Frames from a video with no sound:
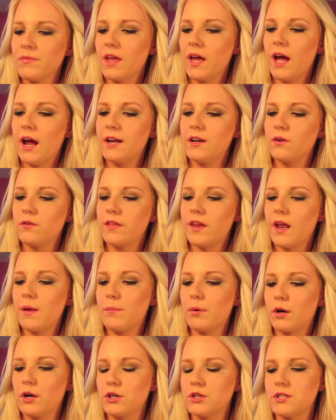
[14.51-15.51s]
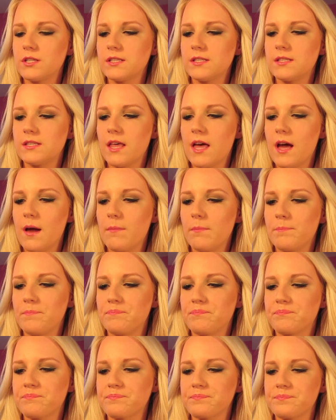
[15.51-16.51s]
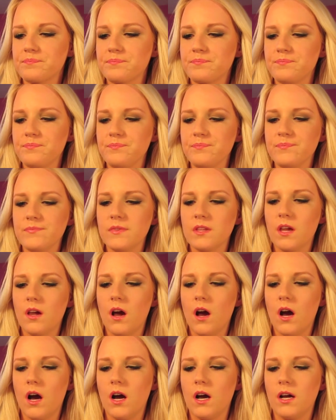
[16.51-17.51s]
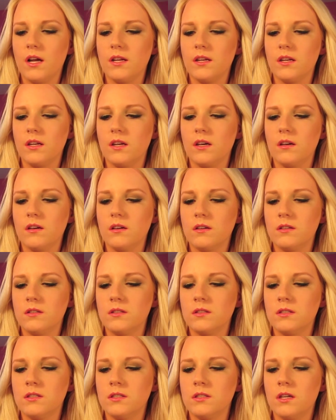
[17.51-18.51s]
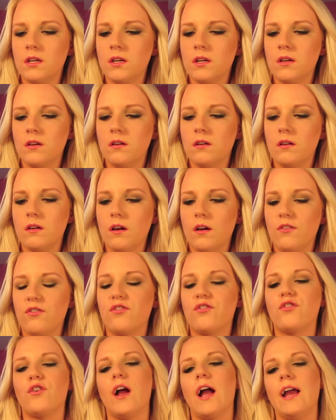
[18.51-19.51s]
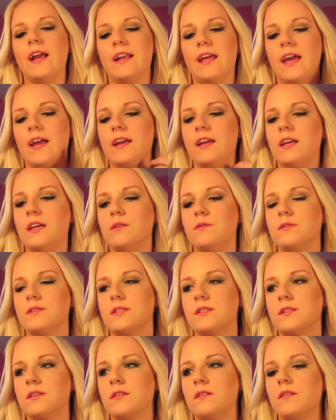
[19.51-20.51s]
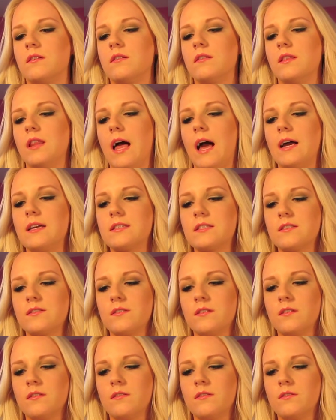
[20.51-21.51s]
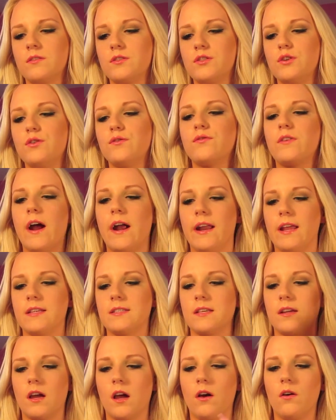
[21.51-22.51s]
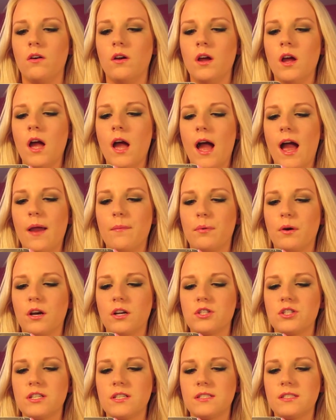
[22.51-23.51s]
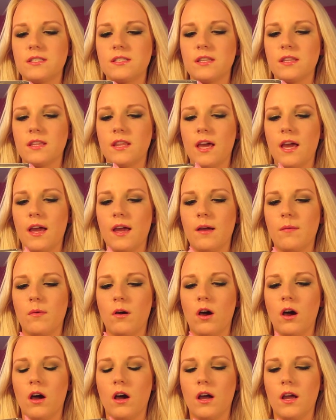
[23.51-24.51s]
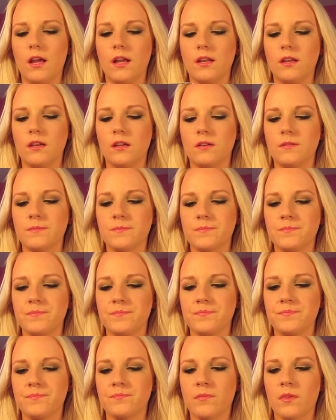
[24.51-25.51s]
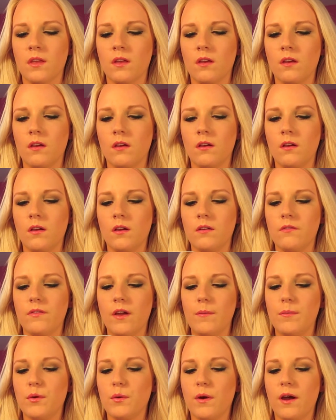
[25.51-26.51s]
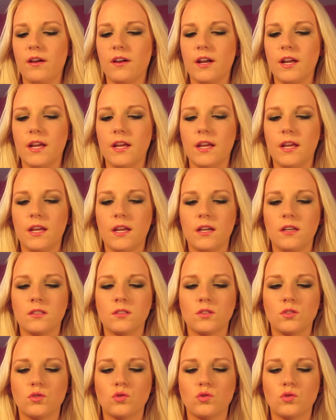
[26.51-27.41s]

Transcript: I know that I purchased them on a Friday. It was two Fridays ago. I purchased them on February